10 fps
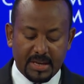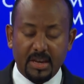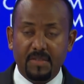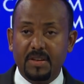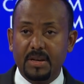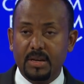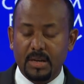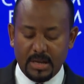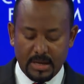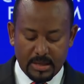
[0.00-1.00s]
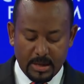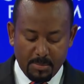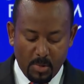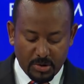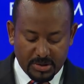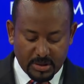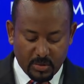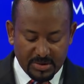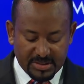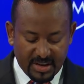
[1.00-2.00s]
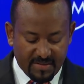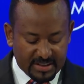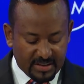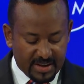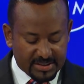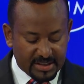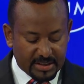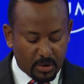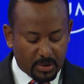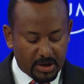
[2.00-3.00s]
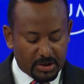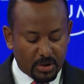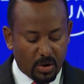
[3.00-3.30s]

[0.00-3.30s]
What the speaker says: Even the most conservative asset allocation